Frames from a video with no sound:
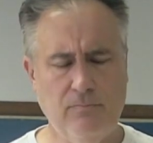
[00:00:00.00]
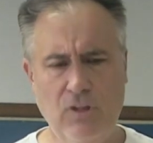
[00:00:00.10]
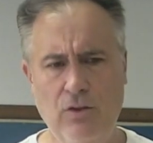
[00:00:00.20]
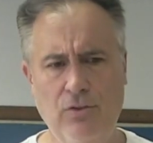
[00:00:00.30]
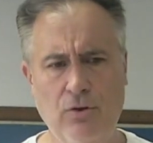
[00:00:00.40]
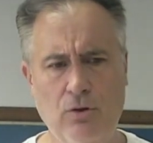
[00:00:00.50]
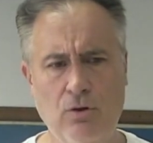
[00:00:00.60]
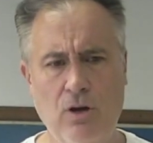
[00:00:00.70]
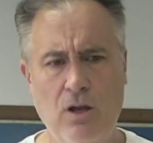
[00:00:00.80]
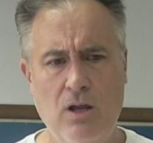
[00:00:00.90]

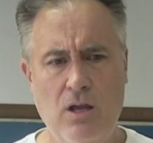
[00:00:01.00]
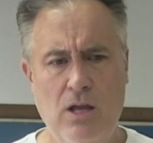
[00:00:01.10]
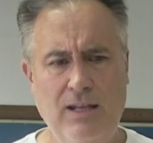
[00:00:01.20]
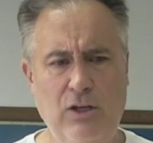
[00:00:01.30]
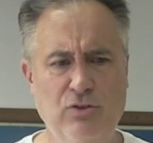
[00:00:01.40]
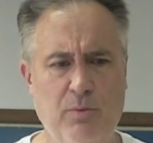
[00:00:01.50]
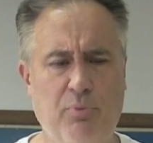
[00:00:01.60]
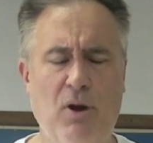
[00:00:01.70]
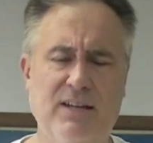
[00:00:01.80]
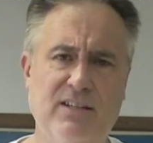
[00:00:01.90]
they use a
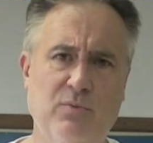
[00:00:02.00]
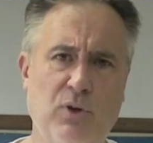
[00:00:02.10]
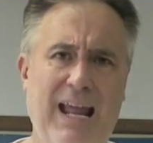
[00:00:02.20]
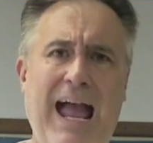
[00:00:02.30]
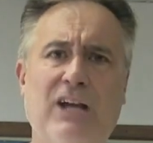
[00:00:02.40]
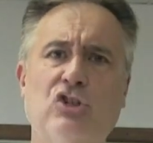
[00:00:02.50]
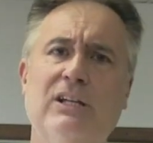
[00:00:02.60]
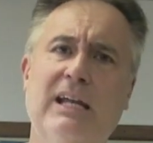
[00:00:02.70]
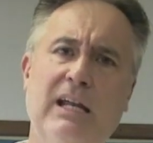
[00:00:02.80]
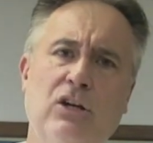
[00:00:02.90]
process where they
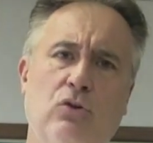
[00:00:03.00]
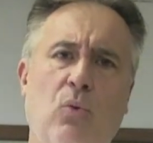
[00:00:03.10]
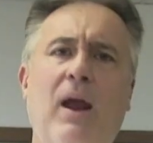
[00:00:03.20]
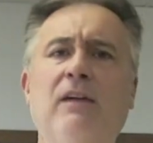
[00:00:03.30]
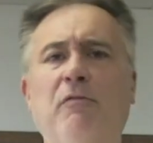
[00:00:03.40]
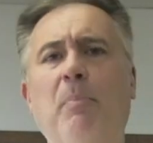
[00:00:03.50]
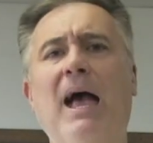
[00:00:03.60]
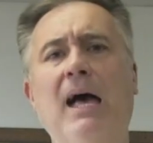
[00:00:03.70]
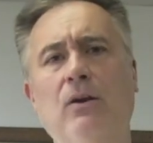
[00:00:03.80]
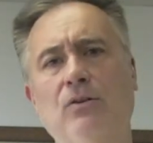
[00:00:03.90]
actually engrave
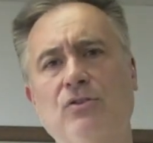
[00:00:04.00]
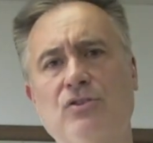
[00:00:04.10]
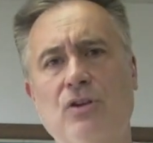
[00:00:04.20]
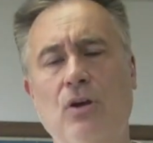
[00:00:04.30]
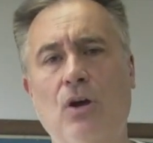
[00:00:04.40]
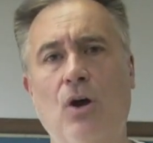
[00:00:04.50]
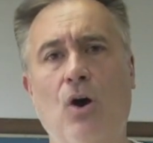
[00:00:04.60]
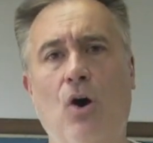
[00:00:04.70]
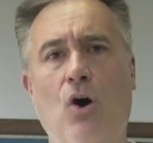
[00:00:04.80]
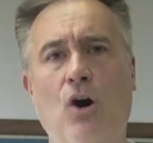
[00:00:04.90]
patterns
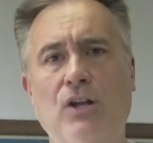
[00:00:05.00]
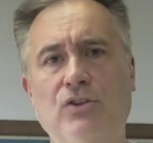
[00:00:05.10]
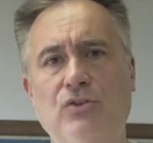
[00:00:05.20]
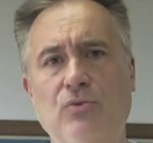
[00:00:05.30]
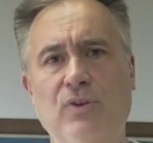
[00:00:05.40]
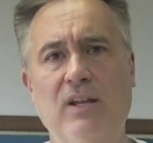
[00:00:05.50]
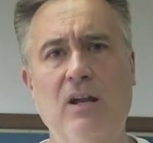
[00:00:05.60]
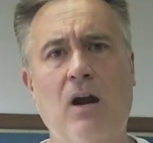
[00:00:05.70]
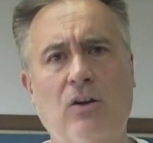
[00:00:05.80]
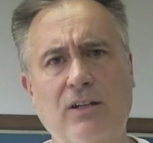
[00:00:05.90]
onto
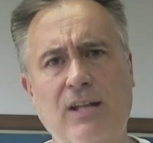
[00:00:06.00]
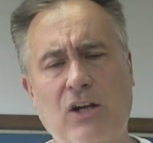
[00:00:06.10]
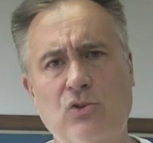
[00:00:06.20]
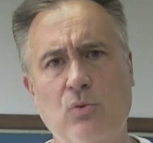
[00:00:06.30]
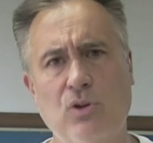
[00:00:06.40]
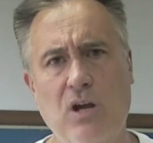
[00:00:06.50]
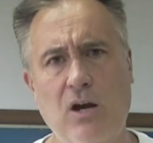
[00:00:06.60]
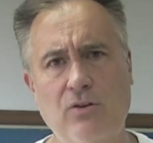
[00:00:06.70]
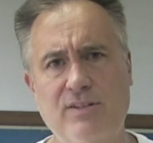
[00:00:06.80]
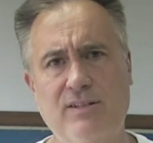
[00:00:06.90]
the architectural
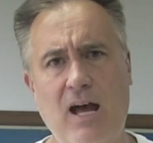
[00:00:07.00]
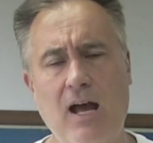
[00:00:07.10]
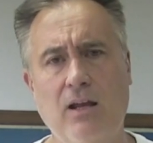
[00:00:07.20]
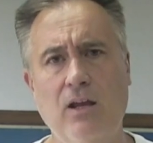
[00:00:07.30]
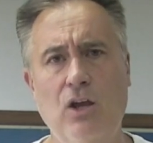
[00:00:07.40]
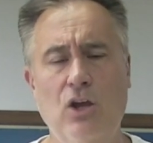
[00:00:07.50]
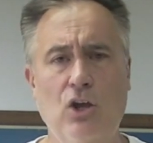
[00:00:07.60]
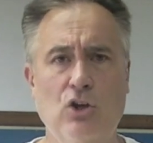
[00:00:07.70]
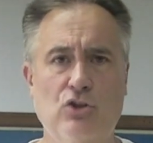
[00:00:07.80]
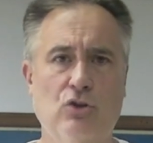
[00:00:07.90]
cardstock.
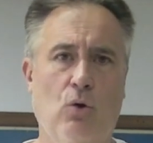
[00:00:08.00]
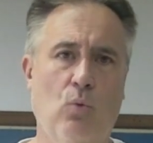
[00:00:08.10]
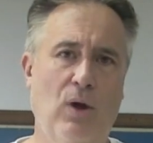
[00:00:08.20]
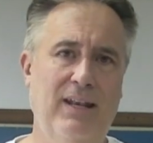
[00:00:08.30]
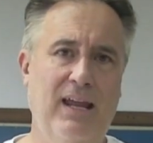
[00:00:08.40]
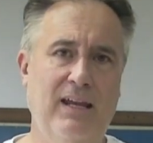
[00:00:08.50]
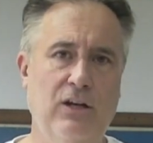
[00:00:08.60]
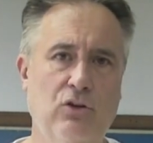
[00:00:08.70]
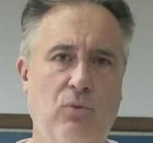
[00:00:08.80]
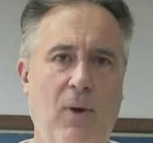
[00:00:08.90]
So when they
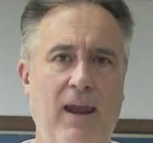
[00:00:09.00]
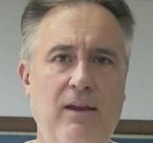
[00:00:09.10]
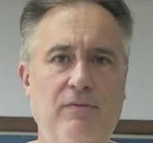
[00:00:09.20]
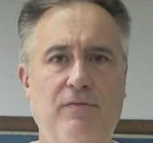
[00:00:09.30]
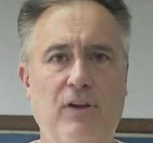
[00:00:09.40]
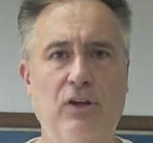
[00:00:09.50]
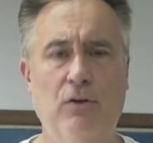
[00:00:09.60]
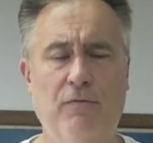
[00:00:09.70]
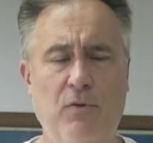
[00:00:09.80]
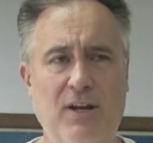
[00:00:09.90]
engrave,
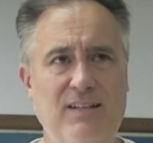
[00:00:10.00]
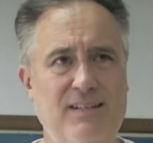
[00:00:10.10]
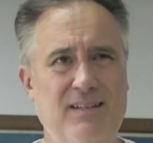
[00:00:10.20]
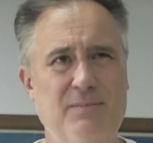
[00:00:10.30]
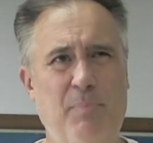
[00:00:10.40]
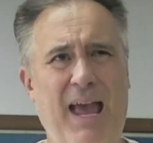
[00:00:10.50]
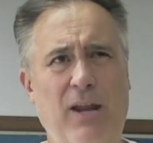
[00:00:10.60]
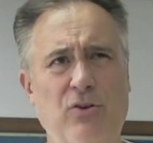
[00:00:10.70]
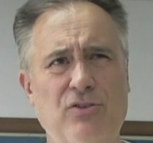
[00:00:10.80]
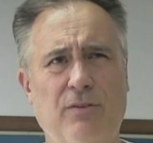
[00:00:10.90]
for instance,
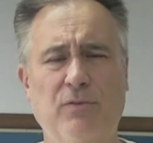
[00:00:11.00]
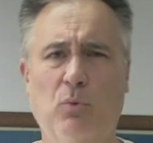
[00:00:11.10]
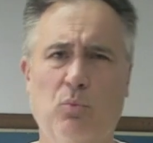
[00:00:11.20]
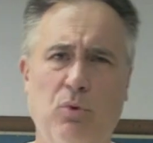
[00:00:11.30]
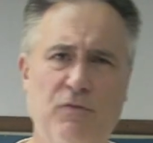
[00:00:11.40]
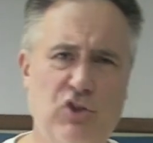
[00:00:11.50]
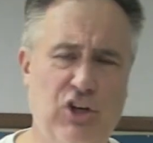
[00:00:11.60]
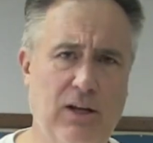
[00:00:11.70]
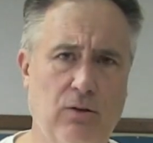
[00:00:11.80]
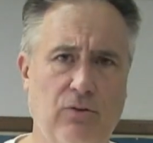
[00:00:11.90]
patterns of the roof
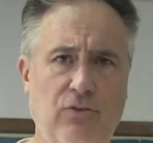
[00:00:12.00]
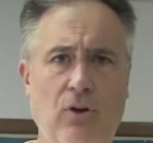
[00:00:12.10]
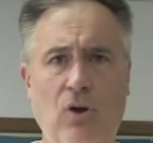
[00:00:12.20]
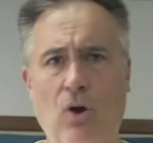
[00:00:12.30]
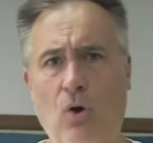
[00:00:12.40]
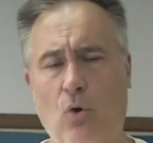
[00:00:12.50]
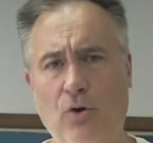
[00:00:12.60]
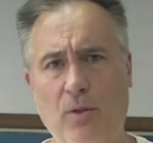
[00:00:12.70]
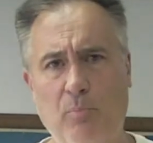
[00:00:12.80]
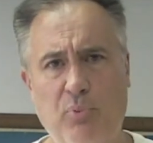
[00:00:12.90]
shingles,
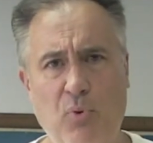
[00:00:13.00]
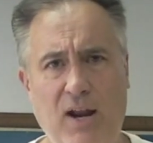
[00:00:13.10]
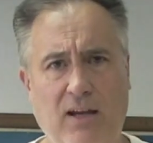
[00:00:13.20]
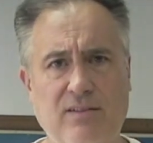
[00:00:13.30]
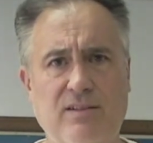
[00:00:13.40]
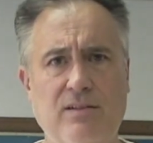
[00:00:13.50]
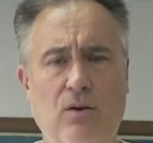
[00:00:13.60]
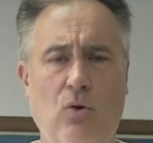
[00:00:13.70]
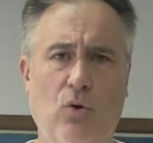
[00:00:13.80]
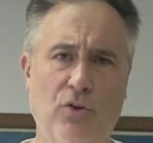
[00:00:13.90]
or the bricks,
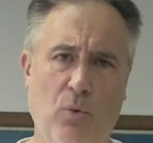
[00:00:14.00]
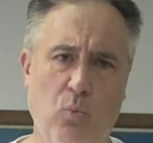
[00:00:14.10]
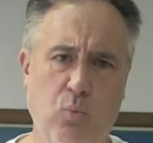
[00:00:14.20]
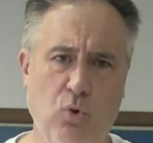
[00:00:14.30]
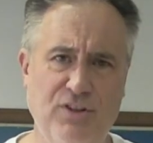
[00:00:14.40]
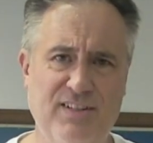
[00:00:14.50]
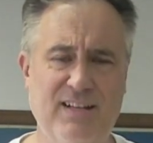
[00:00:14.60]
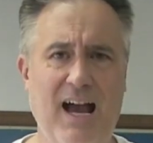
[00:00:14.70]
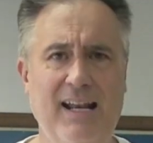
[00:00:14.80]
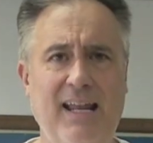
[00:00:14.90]
or the wood
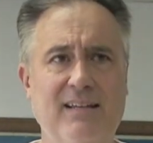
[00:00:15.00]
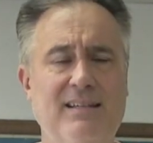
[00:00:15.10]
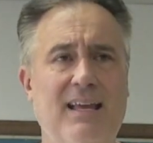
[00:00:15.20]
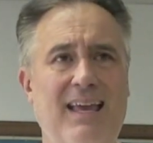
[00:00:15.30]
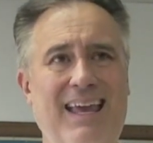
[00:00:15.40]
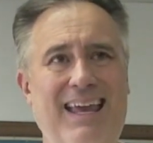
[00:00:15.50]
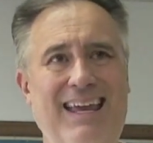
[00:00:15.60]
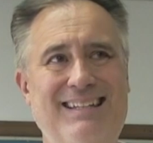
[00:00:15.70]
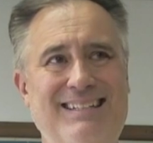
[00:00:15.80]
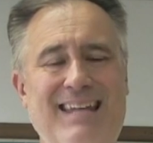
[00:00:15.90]
sidings,
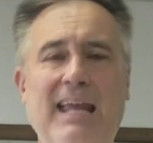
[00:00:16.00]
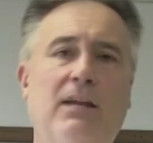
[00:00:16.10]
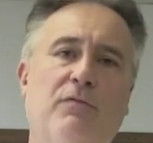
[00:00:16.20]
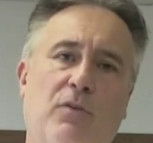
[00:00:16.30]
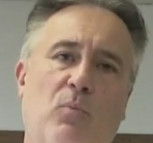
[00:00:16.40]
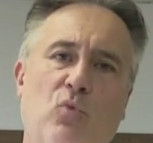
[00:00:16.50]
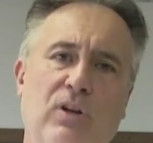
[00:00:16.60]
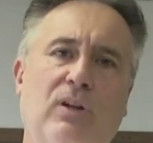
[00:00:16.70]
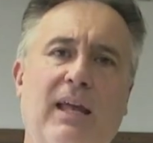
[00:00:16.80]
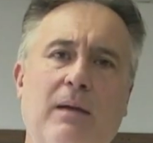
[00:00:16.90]
it's taken from
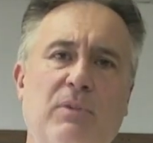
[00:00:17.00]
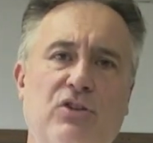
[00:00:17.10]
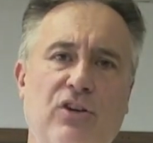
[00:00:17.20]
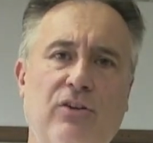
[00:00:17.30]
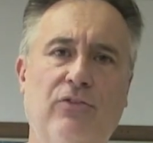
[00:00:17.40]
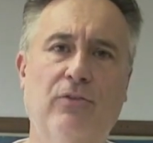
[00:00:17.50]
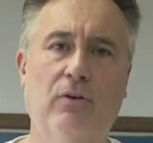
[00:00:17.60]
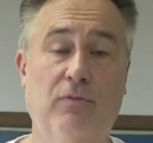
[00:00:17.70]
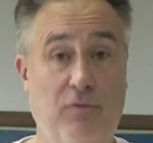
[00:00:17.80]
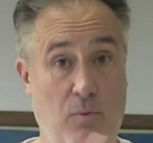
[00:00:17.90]
real images
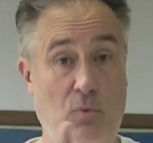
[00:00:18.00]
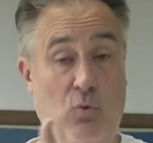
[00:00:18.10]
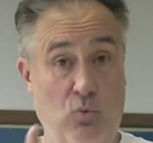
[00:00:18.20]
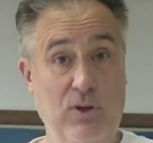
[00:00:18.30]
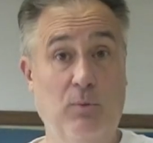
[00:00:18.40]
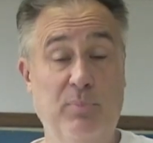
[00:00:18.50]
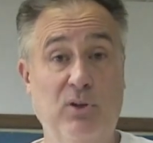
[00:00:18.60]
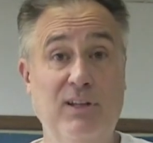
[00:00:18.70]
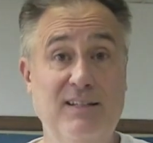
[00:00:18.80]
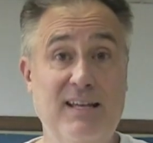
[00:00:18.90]
from real
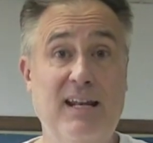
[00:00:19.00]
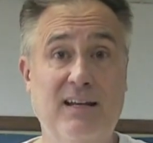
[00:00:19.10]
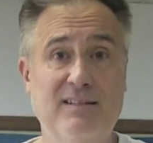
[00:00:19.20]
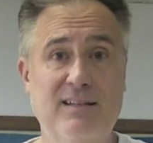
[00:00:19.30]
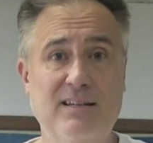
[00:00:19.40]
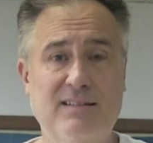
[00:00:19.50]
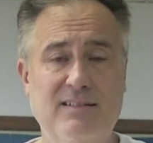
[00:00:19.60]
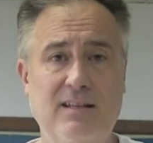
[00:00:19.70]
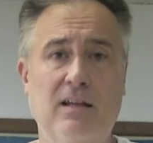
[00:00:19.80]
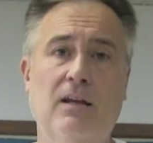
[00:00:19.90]
buildings that
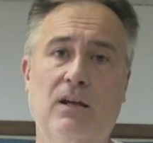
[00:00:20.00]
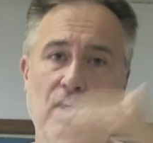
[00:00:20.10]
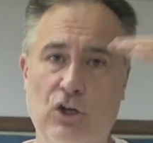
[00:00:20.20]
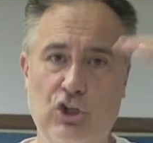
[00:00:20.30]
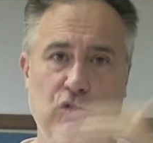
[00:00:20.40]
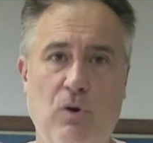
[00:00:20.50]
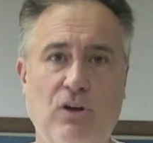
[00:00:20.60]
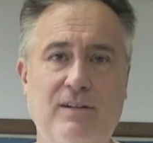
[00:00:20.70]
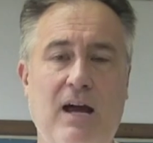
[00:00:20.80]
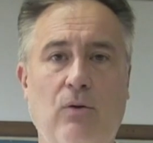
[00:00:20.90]
exist,
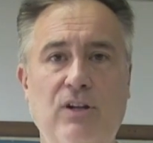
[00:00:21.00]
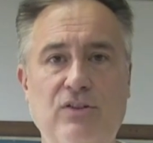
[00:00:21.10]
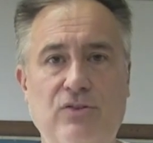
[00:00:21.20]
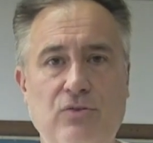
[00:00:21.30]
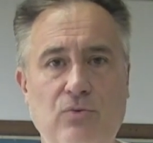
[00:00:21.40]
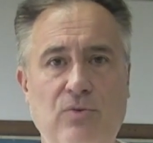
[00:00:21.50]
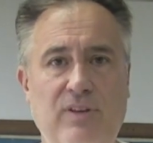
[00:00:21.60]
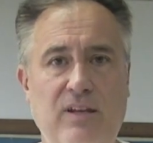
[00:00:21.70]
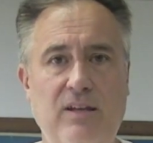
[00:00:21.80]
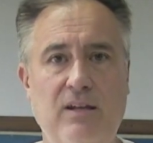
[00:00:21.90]
shrunk down into
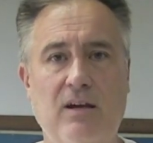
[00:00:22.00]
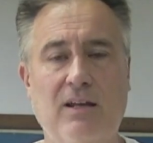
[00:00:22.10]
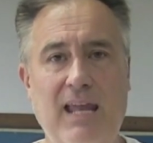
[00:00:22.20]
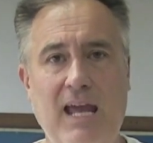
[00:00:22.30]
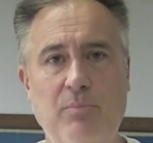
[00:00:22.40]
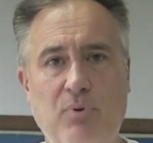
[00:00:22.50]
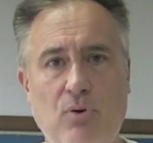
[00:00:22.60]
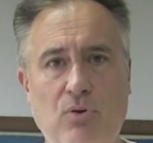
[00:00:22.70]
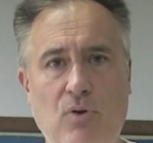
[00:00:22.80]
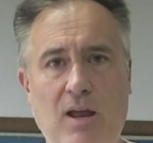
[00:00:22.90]
the CAD
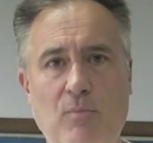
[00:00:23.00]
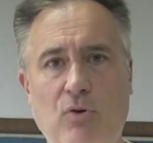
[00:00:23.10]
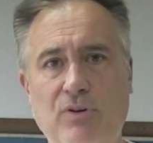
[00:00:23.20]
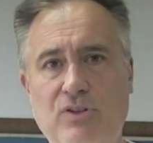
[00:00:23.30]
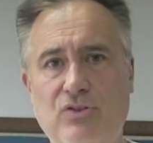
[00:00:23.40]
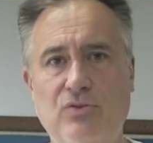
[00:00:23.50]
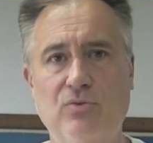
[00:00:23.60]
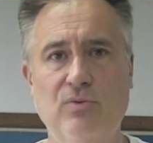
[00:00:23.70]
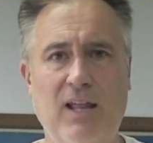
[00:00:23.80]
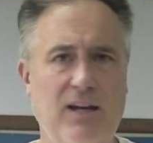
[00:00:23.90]
program or
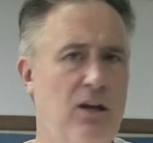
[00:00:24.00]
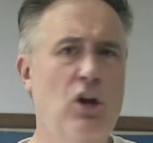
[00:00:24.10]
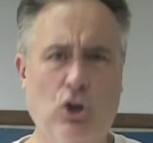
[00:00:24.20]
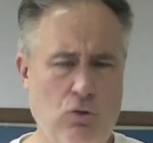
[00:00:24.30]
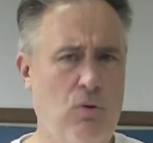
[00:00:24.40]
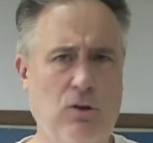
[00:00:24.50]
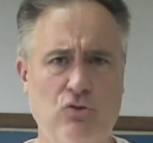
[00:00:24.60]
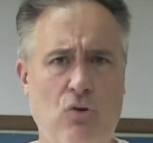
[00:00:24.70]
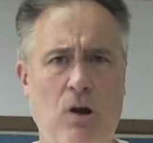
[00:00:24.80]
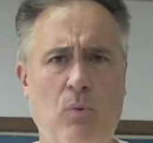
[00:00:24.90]
into like Corel
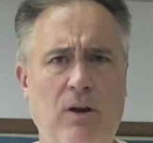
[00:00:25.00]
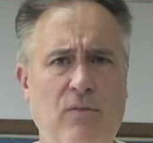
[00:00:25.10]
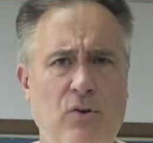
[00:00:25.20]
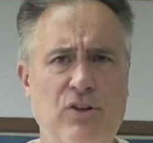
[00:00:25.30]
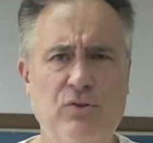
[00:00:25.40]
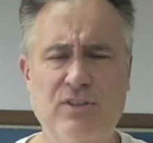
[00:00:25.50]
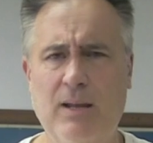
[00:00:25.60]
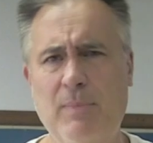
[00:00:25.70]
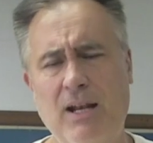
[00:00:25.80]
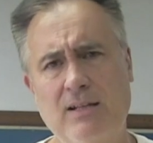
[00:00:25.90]
Draw, whatever they're using.
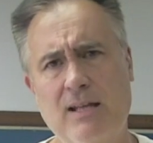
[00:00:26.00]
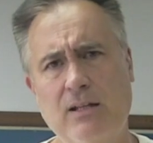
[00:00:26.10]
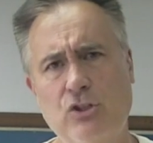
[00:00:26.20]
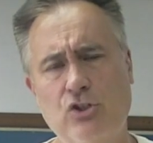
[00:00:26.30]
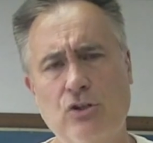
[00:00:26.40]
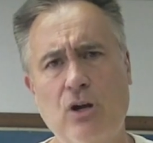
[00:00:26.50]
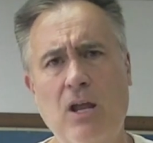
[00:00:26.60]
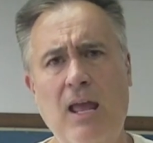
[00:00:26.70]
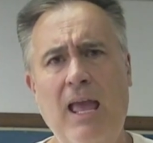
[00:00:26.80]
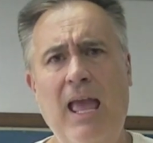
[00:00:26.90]
I'm not exactly sure.
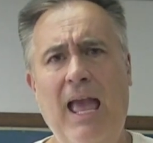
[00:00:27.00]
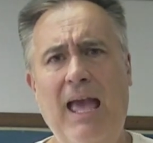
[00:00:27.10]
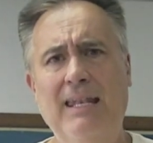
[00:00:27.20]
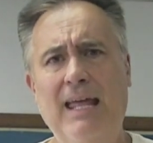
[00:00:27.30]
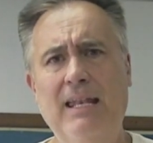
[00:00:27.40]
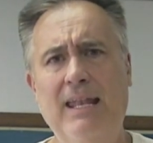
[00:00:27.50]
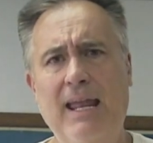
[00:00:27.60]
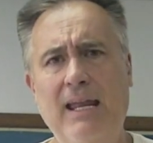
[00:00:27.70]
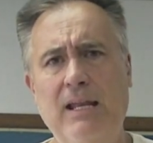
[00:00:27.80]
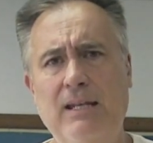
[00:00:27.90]
And then
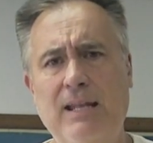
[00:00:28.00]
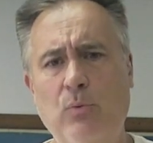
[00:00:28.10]
they